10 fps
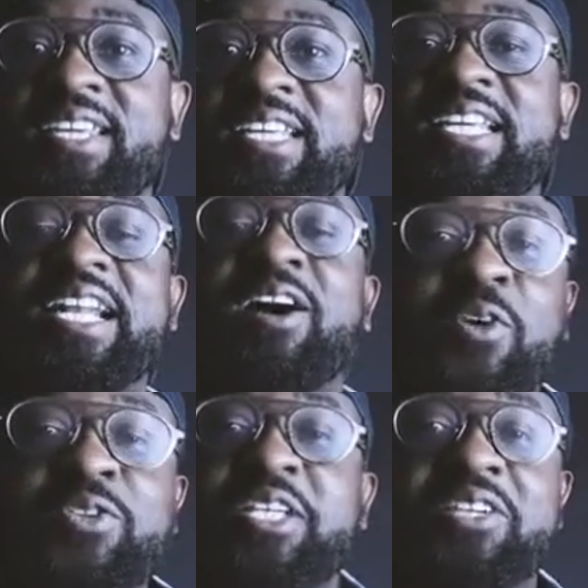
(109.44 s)
in our
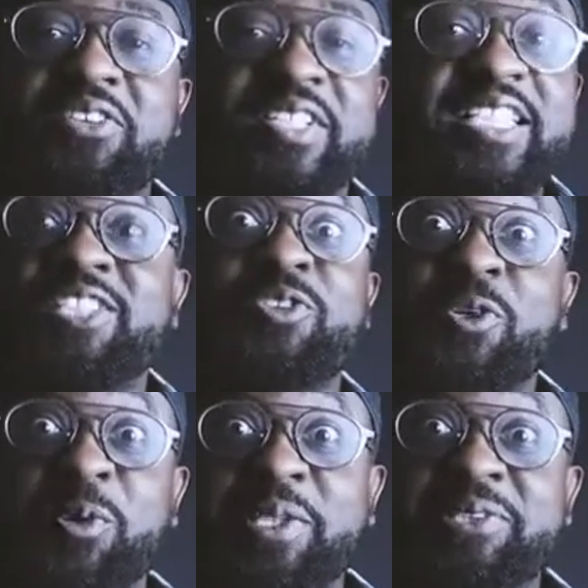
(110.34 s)
own country, there's
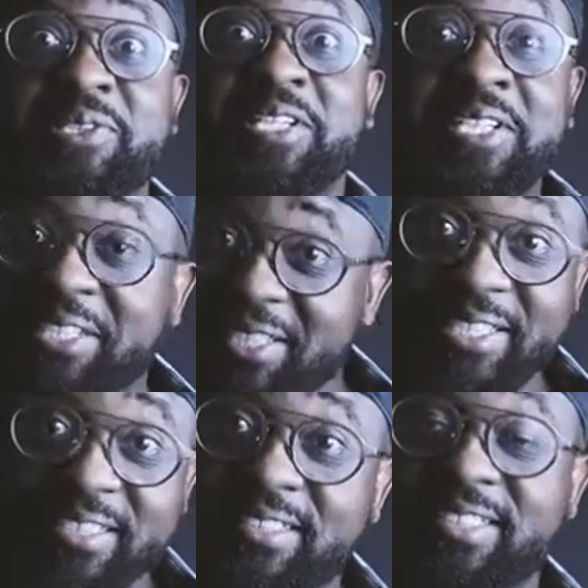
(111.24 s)
nowhere you can
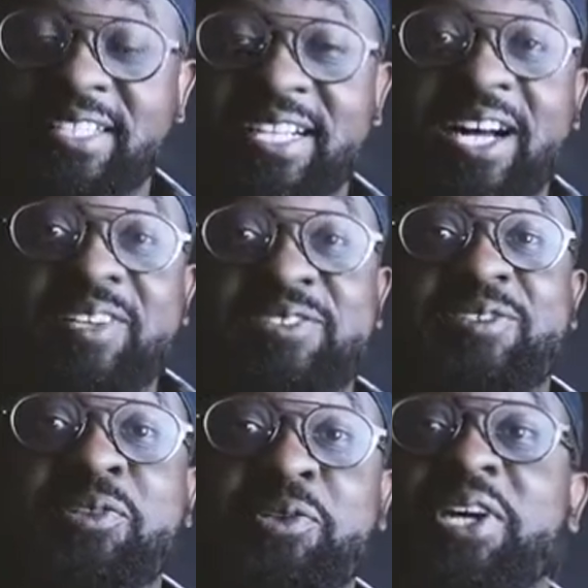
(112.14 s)
learn how to
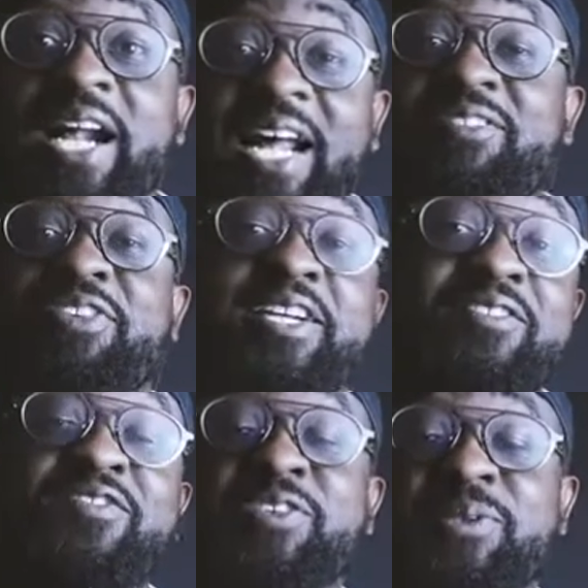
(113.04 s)
cook
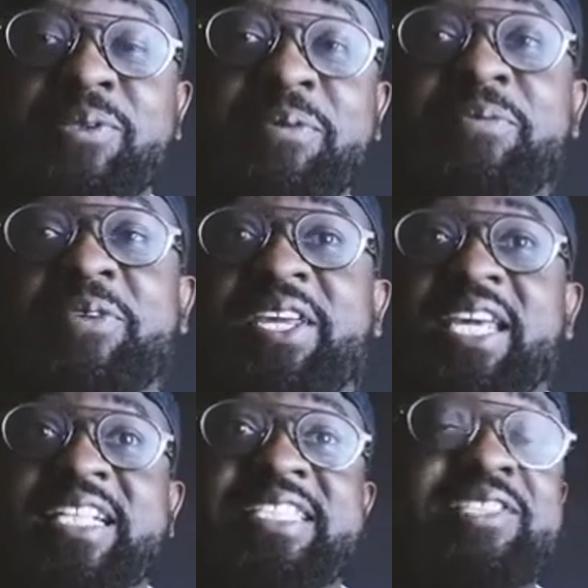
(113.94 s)
African food.
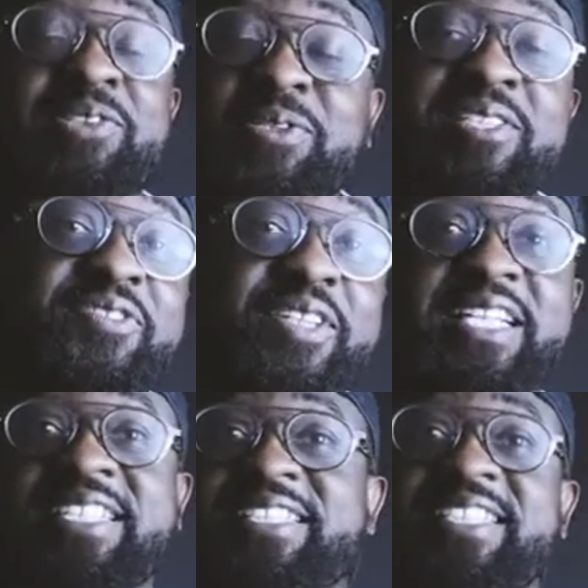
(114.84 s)
And she told her
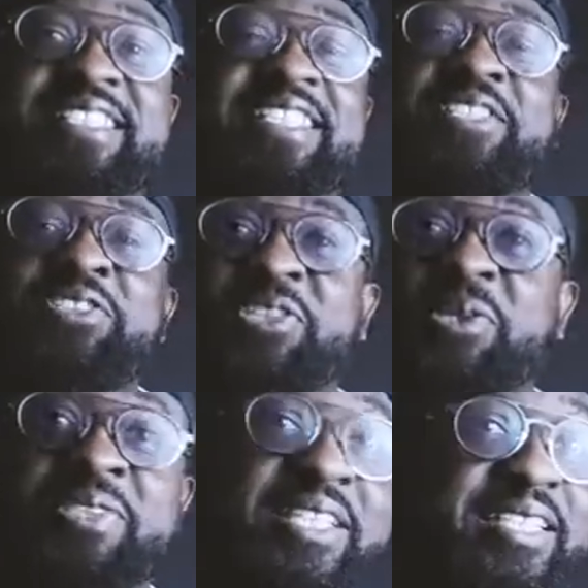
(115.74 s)
friend, just as a
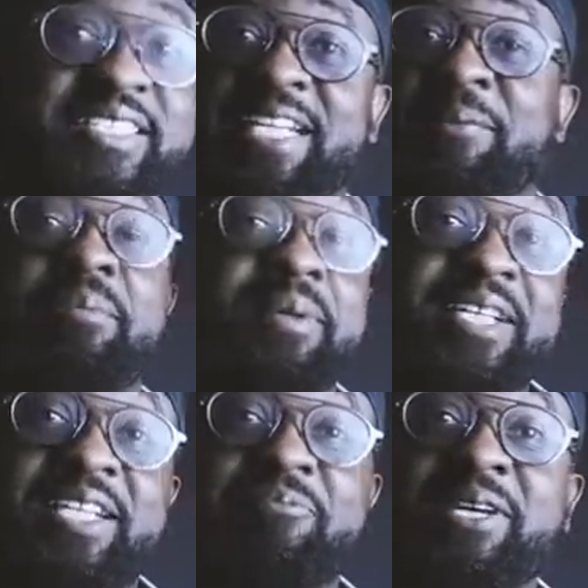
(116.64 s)
joke, that, "Listen, I'm about to
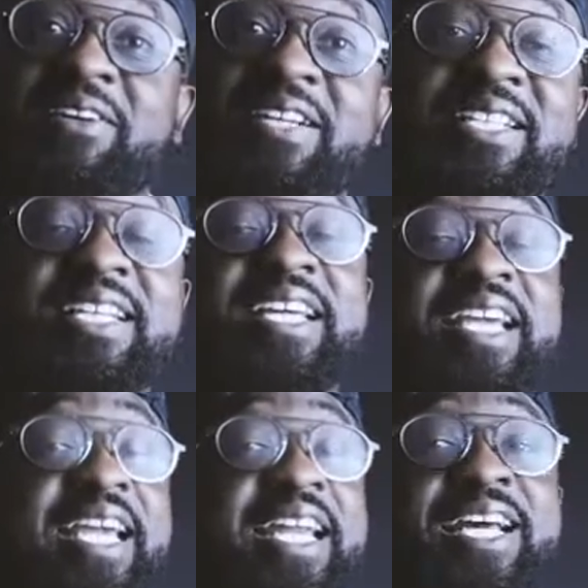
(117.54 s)
get married
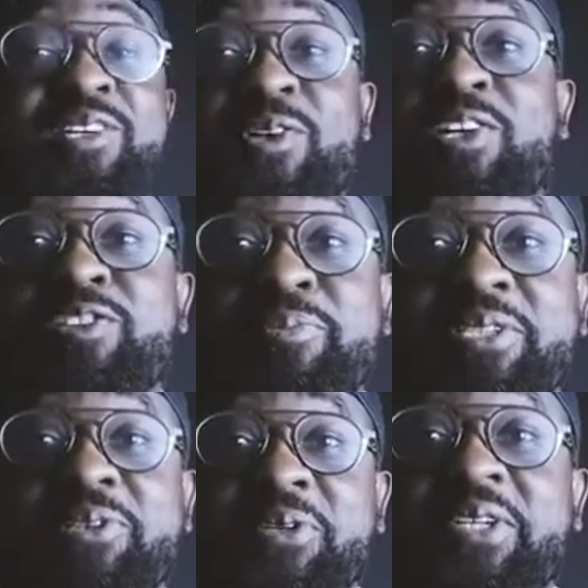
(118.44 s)
and I don't want to be
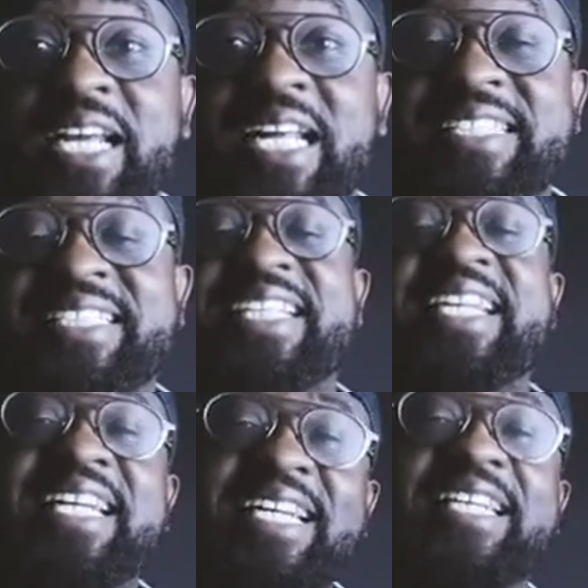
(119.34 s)
known as the
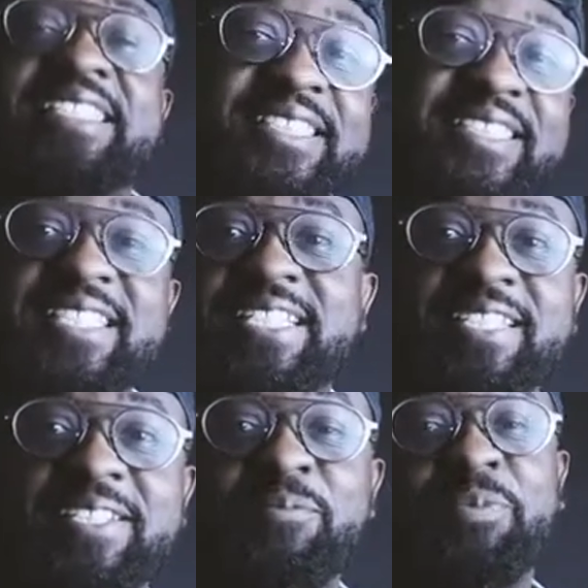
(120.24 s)

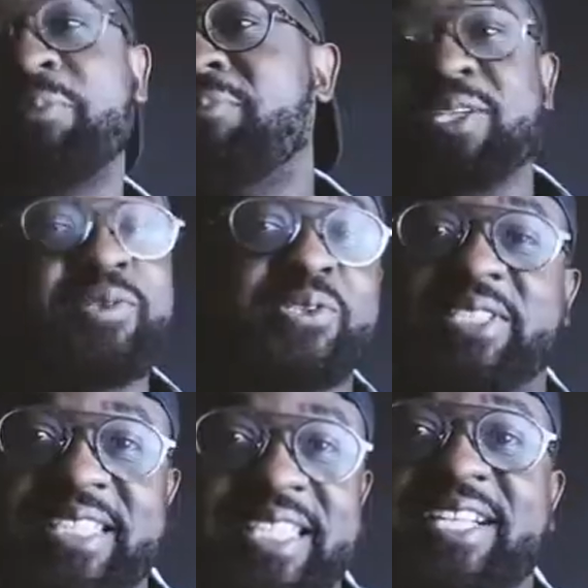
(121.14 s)
lazy
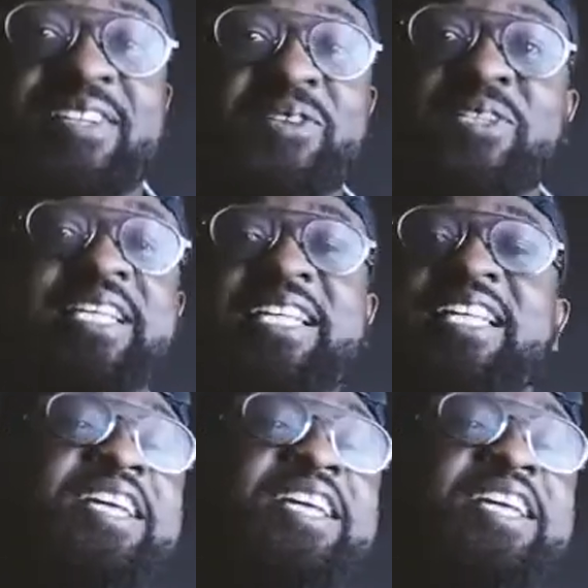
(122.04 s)
Makoti, or